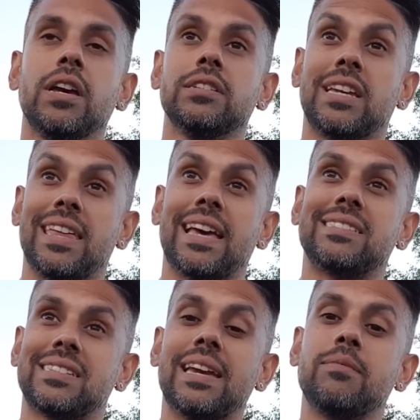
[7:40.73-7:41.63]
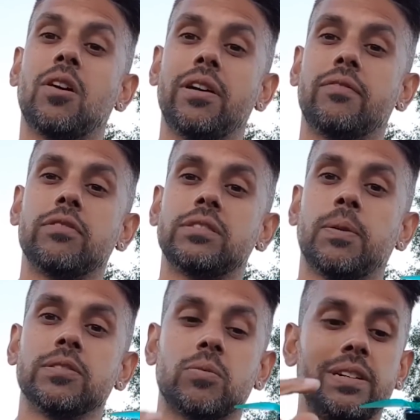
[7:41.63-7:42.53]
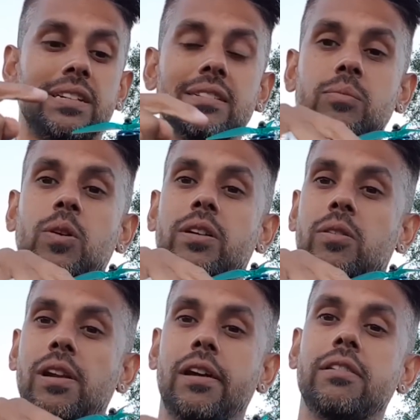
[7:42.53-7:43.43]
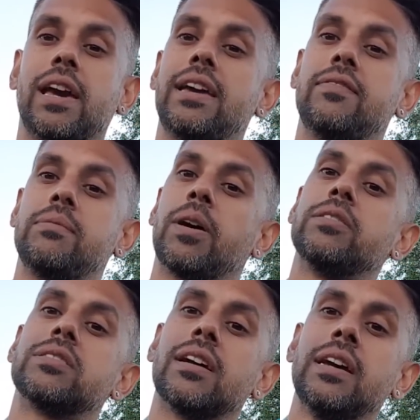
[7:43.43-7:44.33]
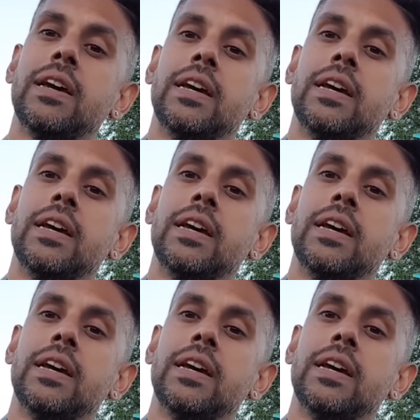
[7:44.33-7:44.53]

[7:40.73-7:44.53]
to get that same kind of response where it doesn't work on a low kV motor,